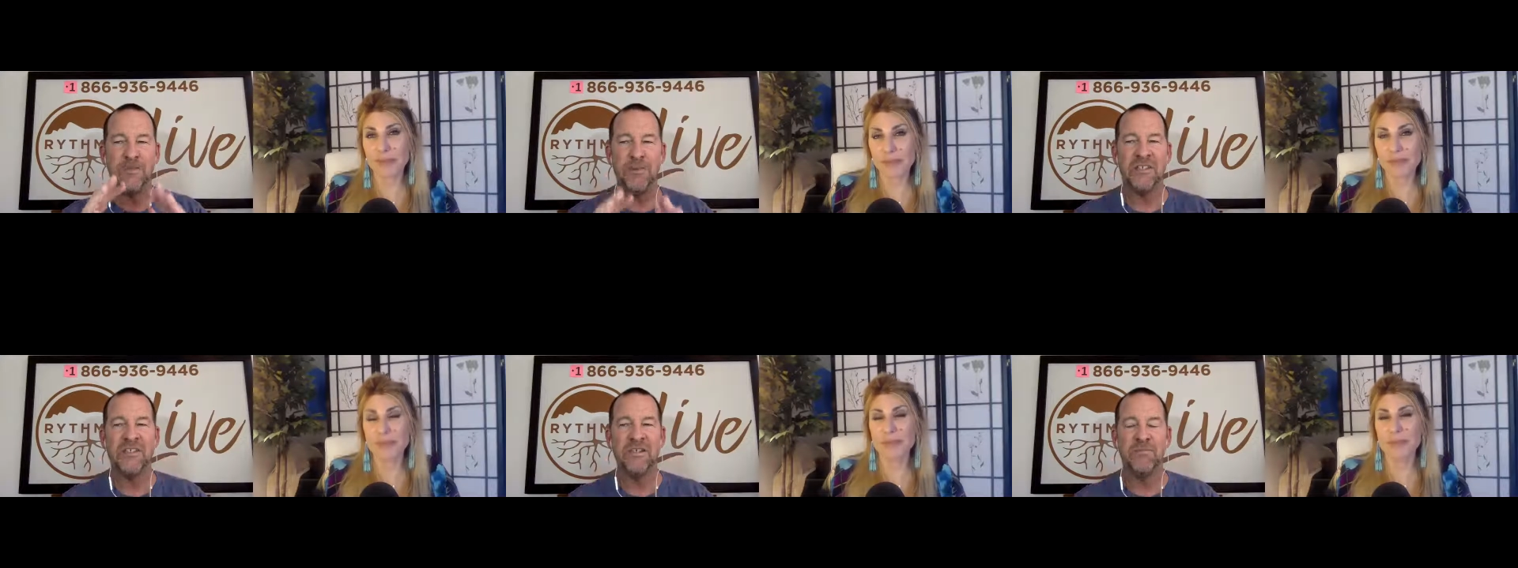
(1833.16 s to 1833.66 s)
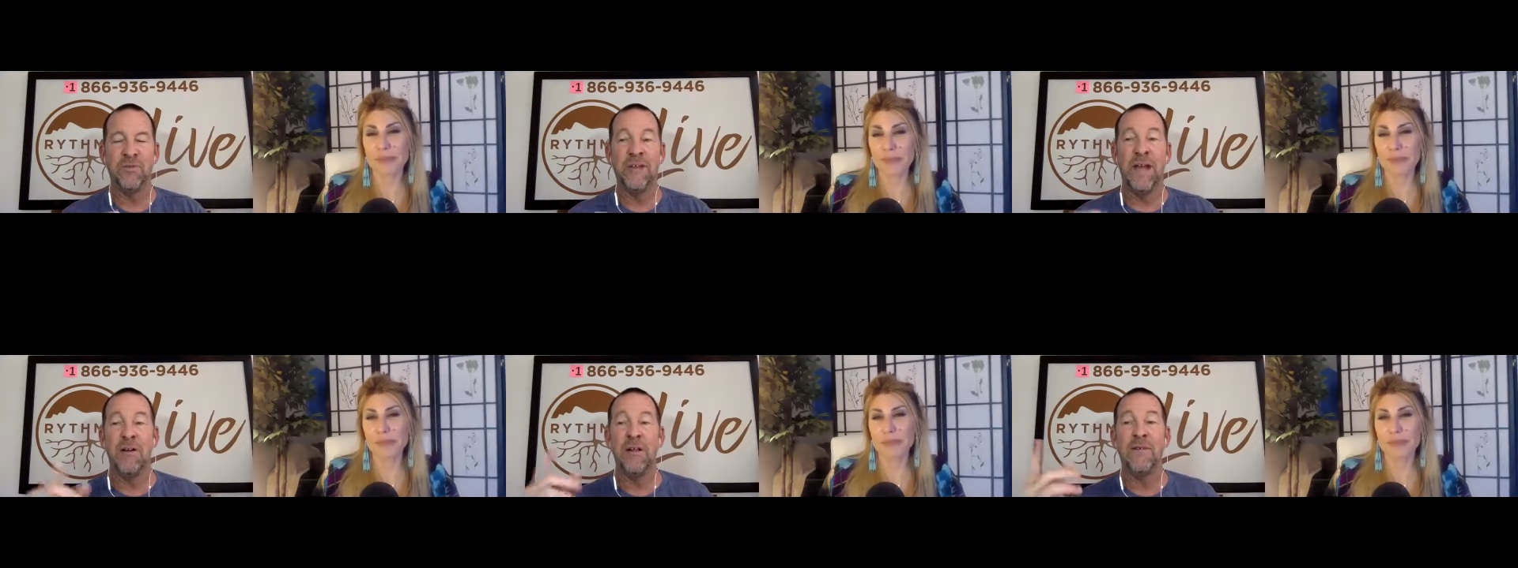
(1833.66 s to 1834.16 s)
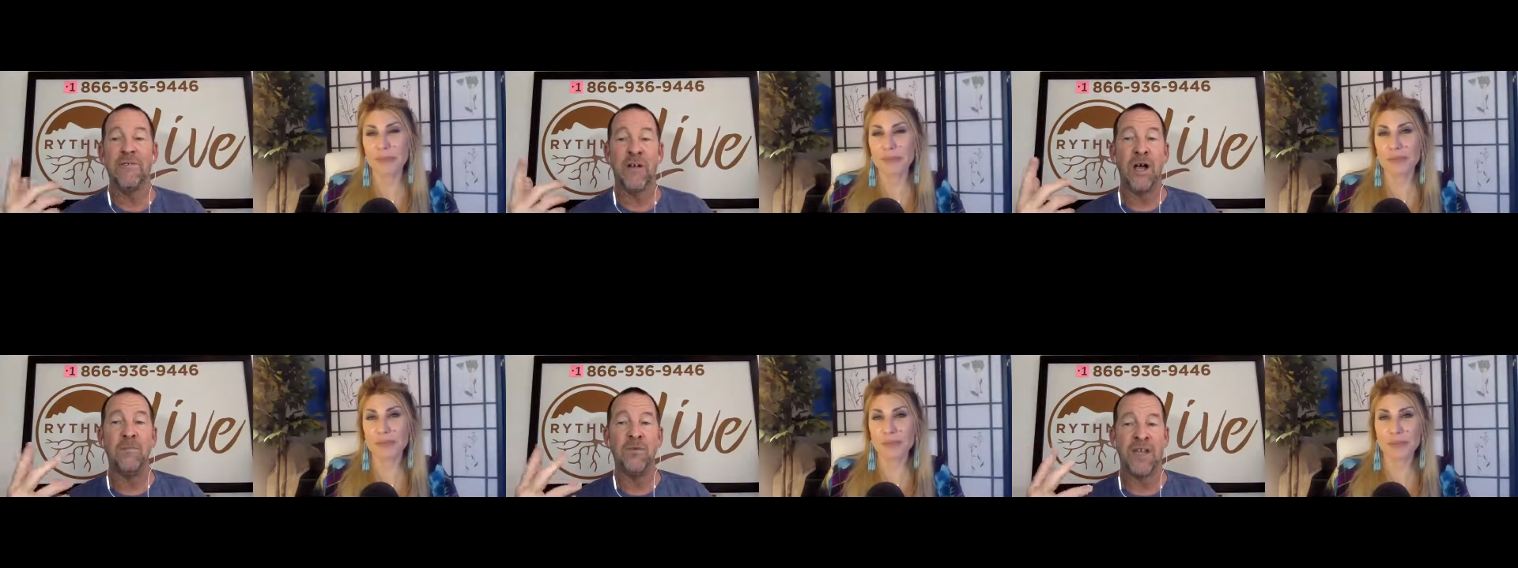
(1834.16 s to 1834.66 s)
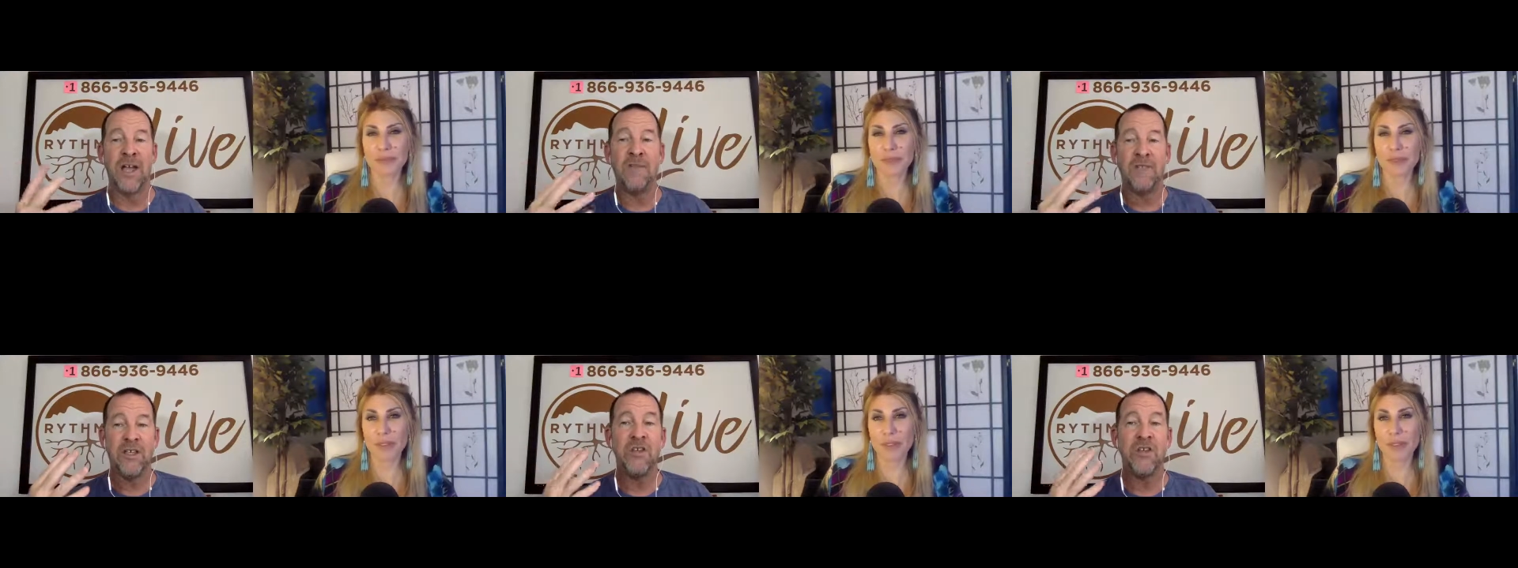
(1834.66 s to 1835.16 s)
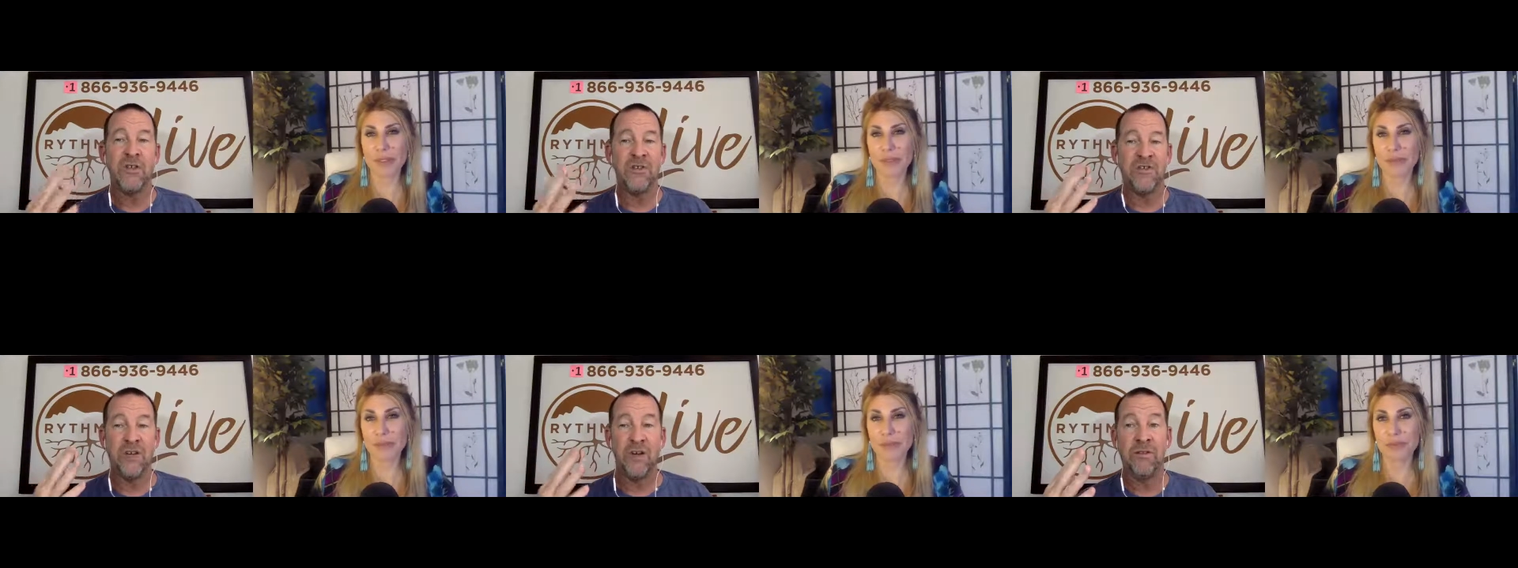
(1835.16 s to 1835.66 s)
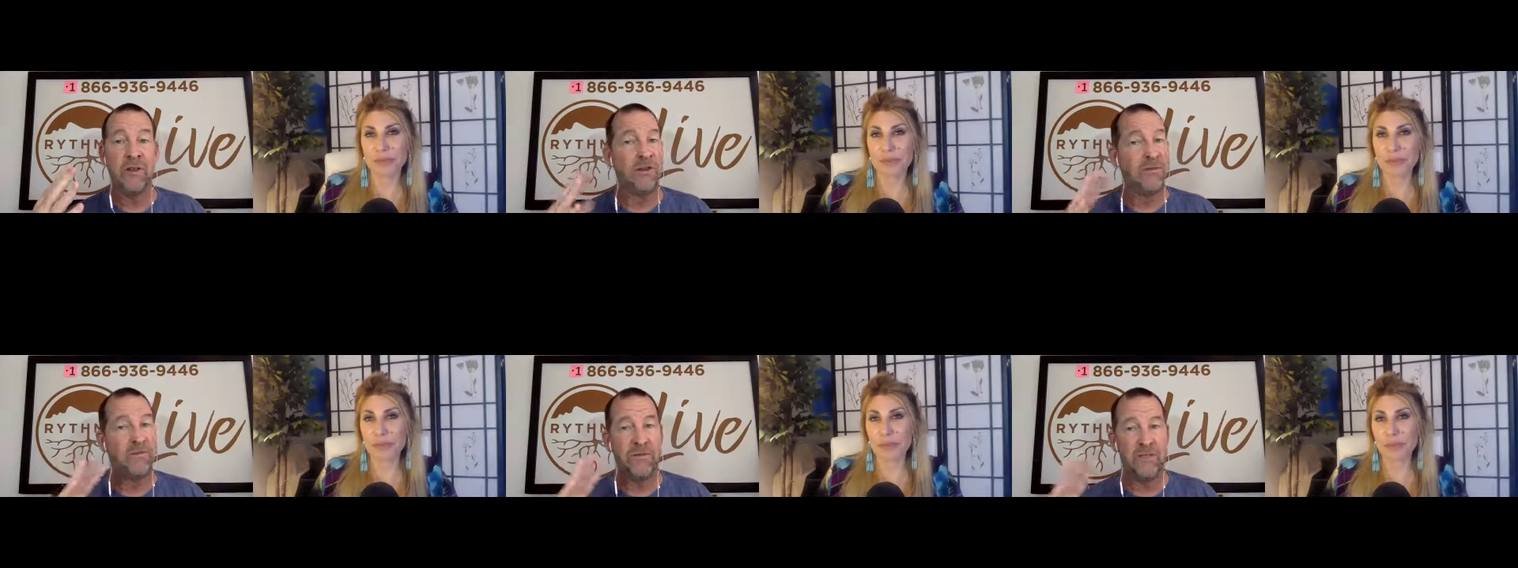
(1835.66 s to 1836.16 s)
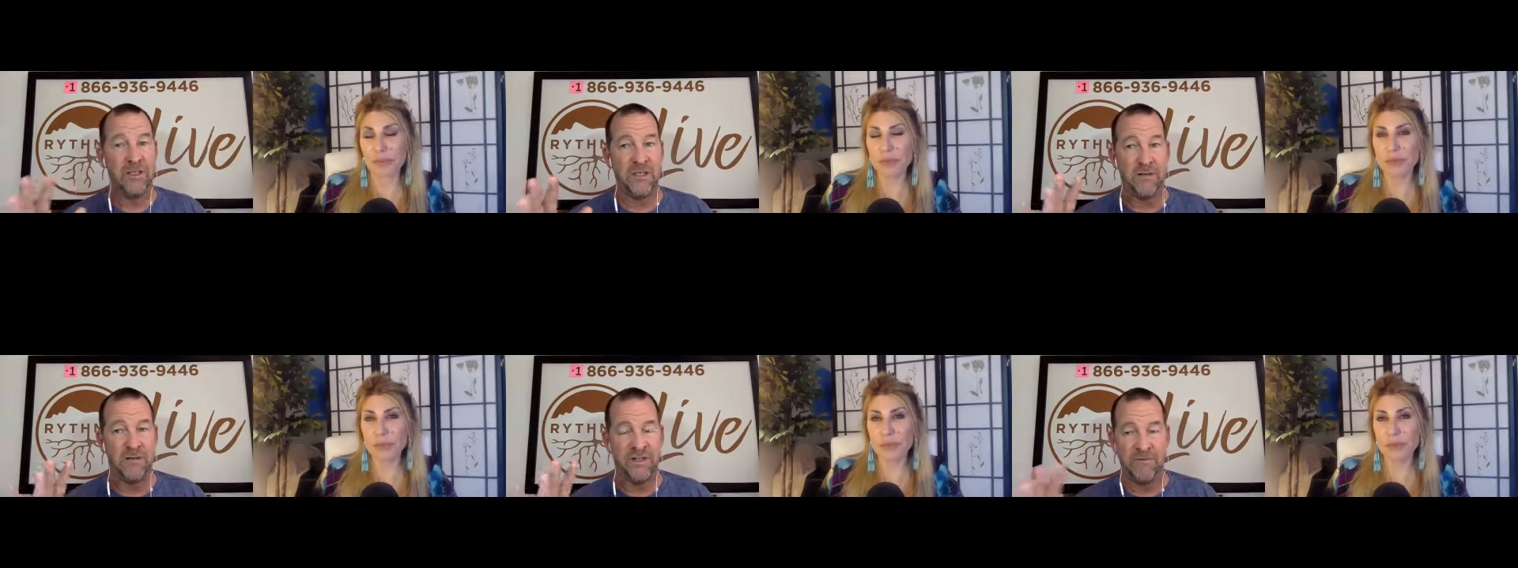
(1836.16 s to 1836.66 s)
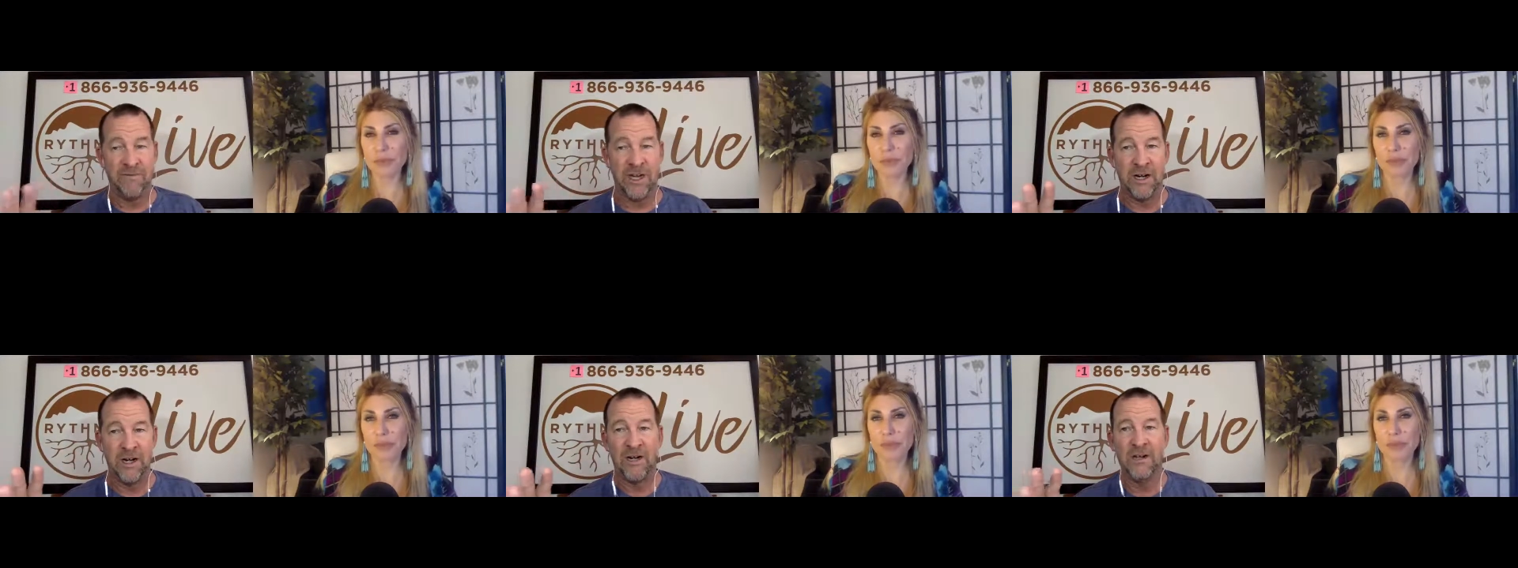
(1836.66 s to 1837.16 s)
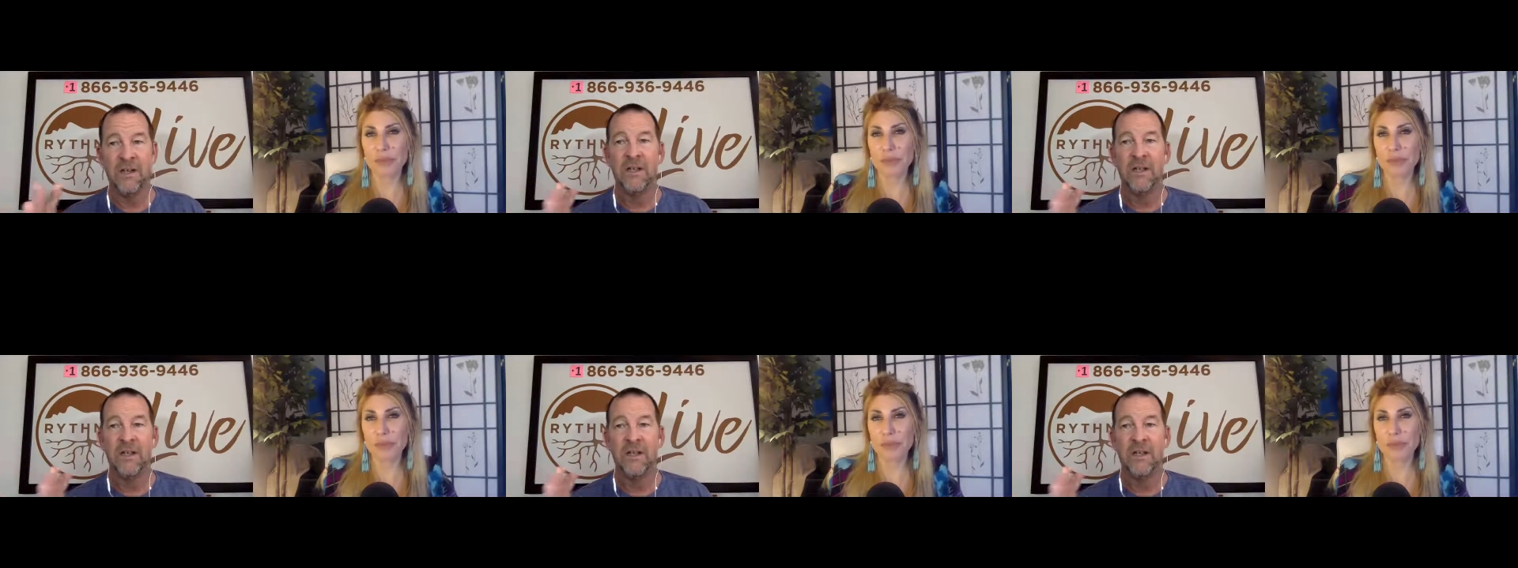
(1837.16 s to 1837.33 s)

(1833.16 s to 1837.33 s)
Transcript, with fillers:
Speaker 1: it simple. Now, if couples have issues, they're severe,